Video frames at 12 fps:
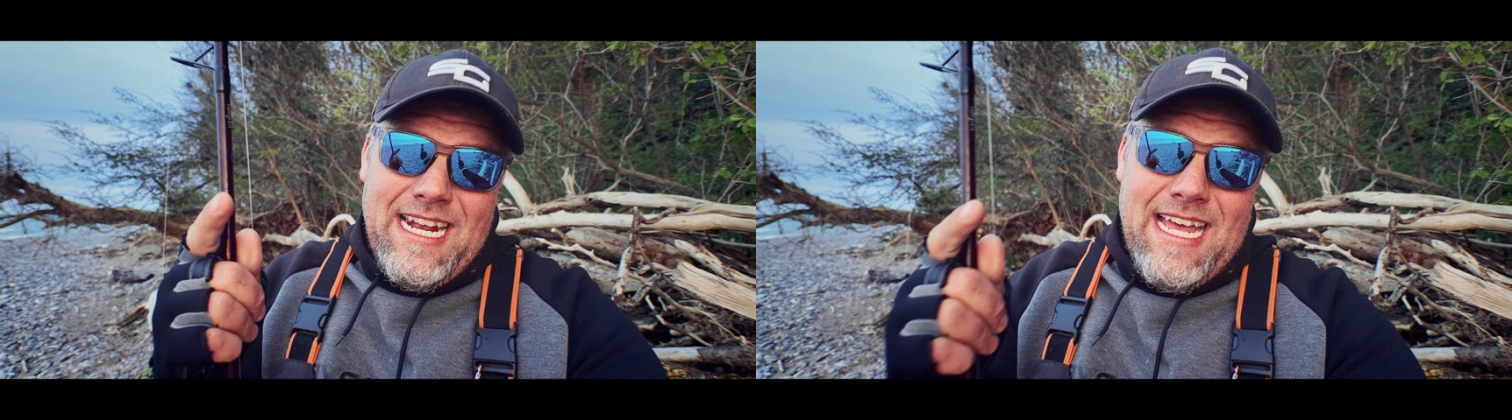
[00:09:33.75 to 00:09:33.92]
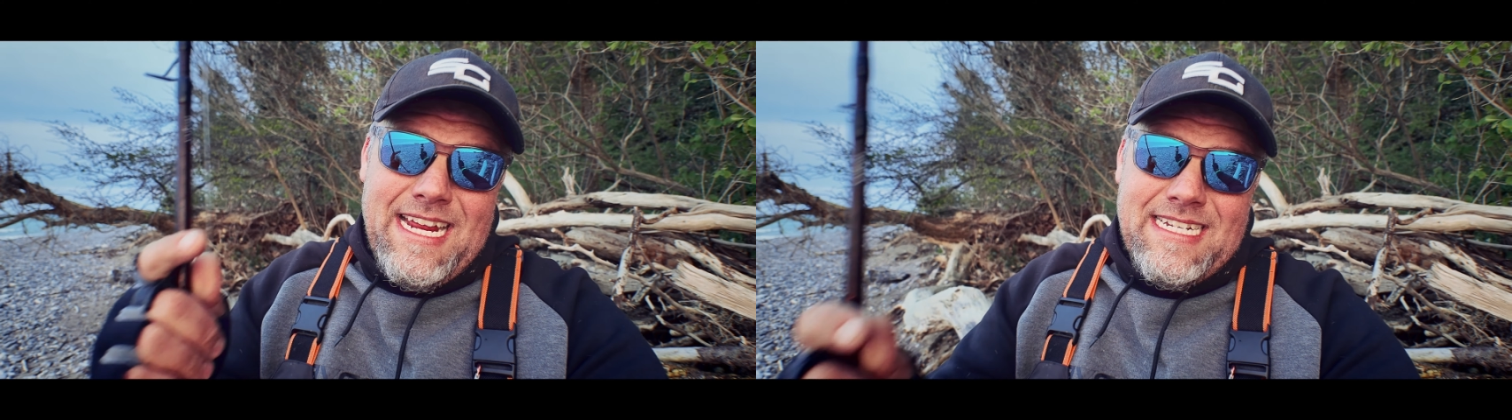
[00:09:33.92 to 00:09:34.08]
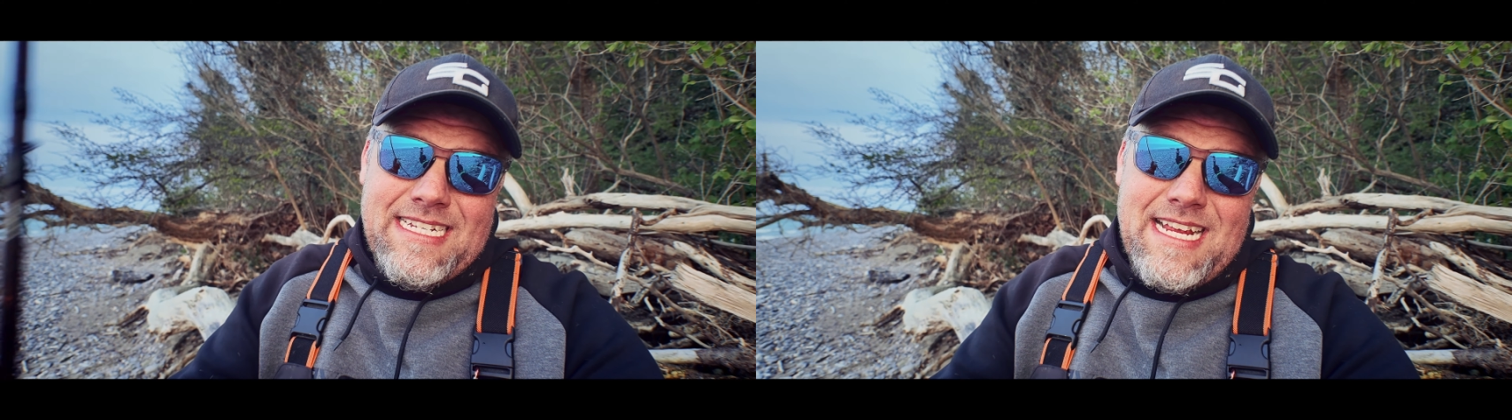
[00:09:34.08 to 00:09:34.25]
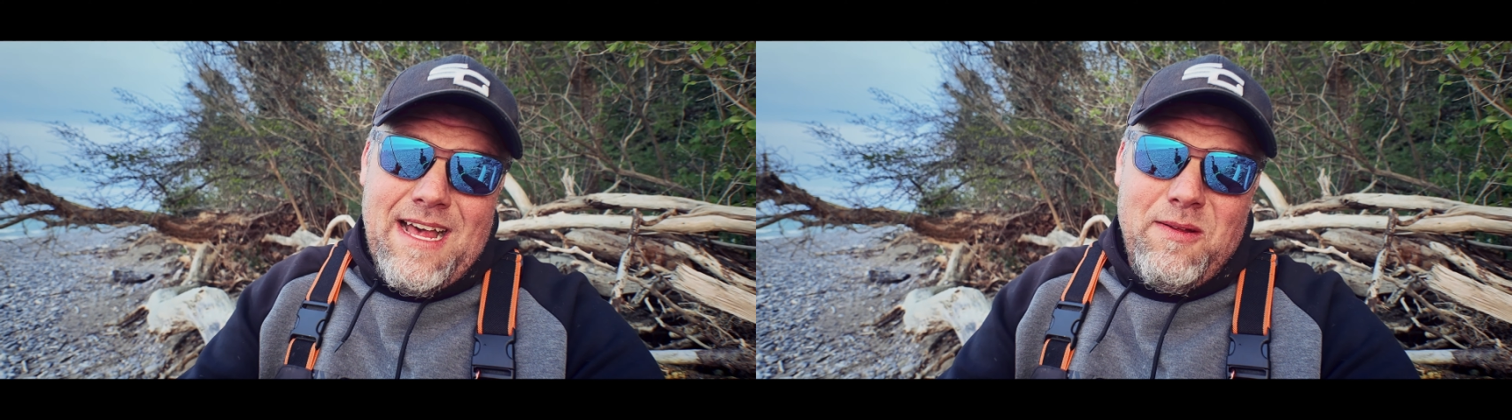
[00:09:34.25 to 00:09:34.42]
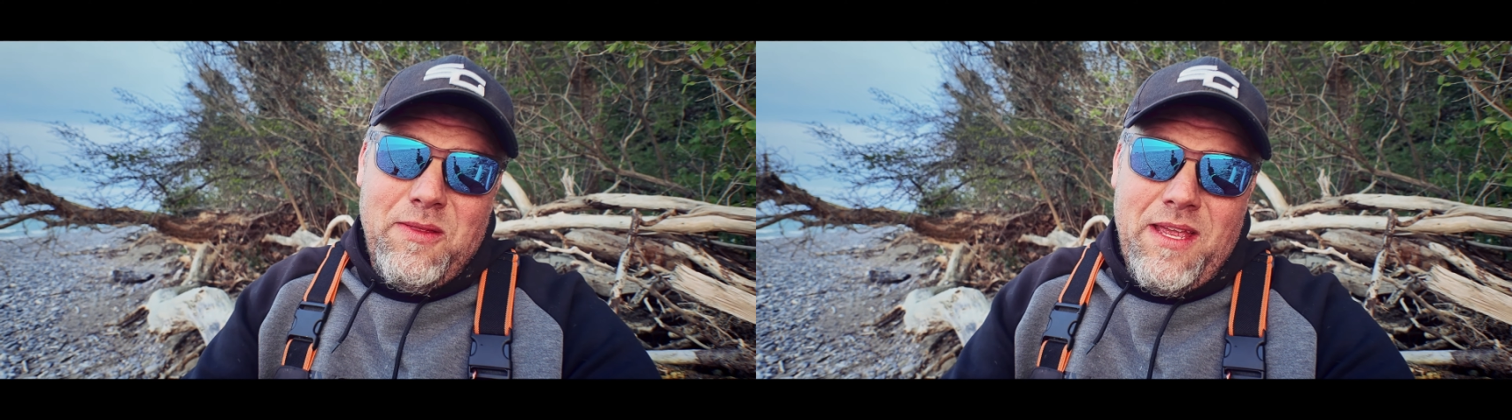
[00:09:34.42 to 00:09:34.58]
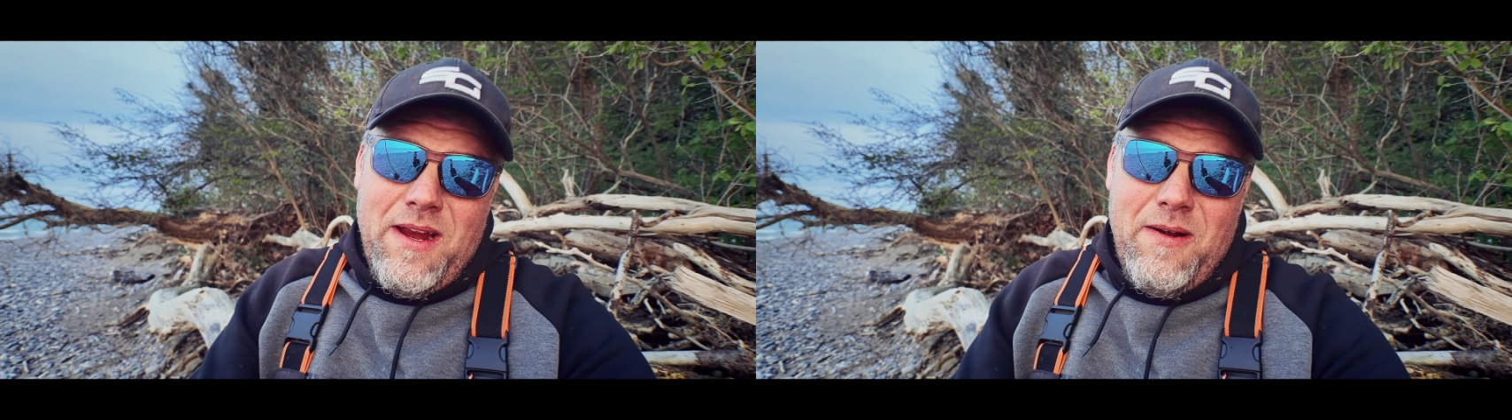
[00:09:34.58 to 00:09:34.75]
lines
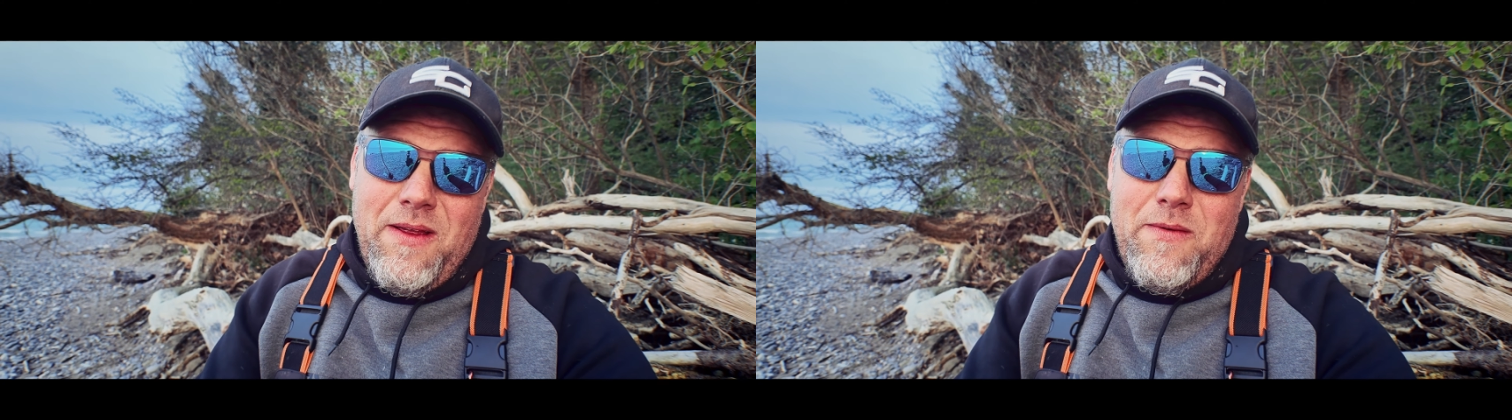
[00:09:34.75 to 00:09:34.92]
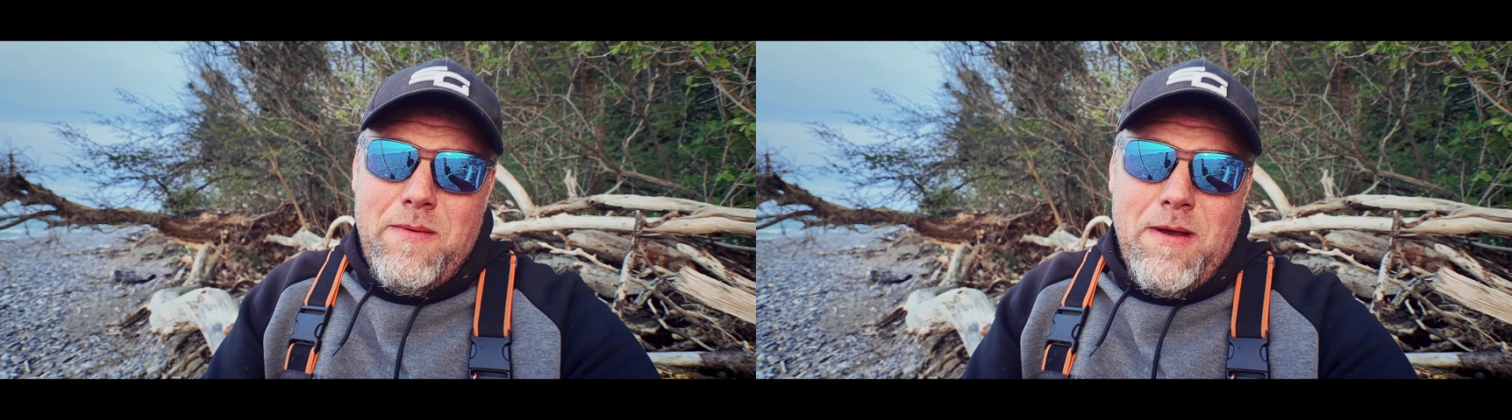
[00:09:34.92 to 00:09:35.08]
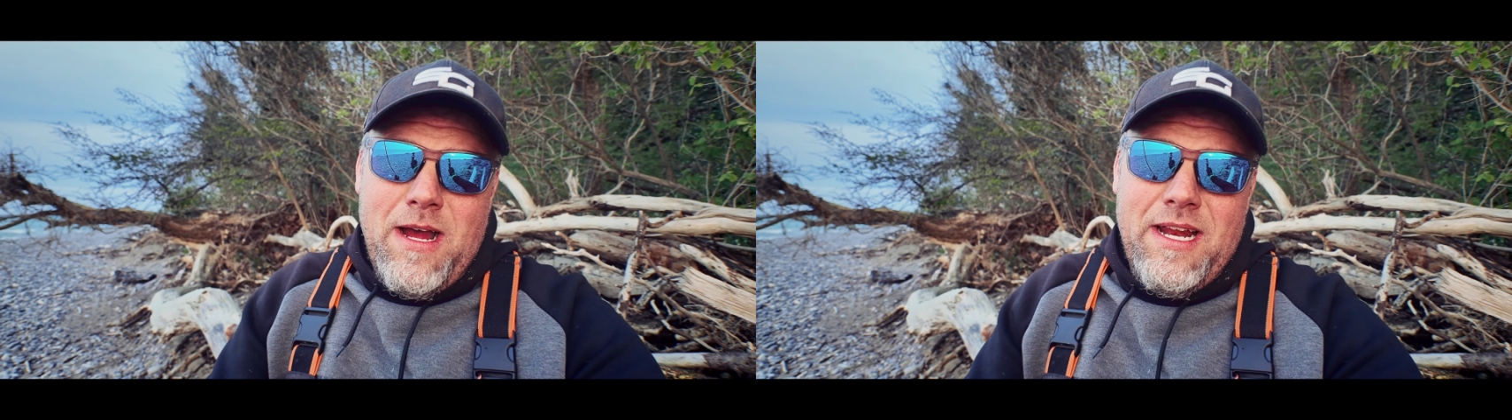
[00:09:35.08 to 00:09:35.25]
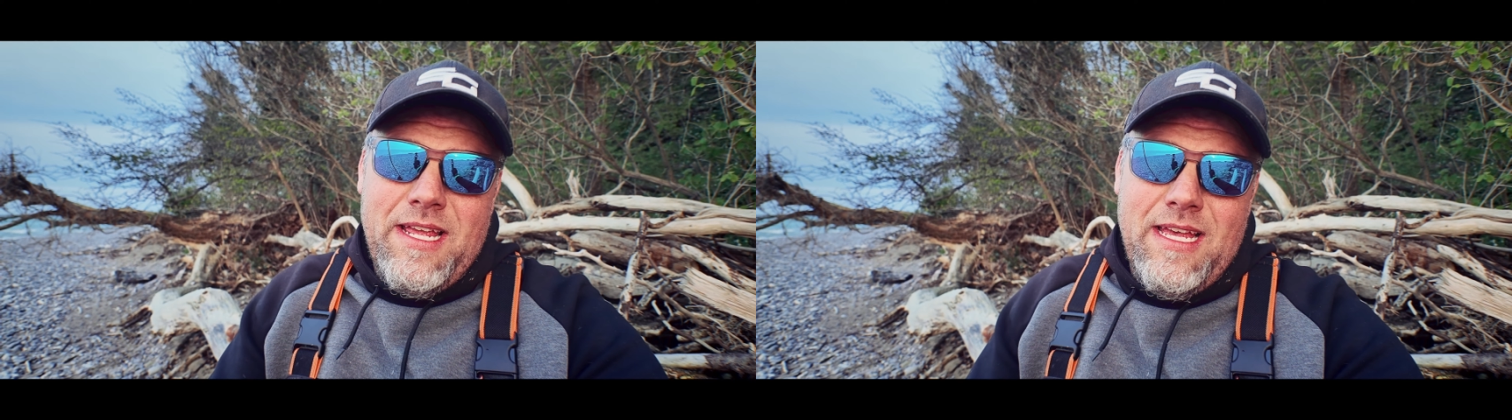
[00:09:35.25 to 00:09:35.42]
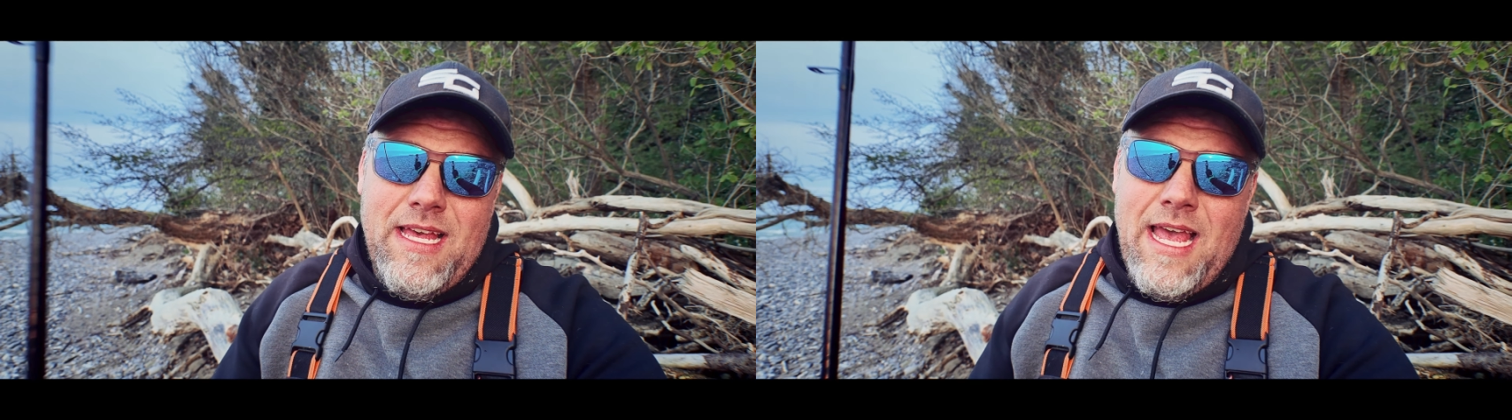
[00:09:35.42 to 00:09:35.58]
out there, everybody,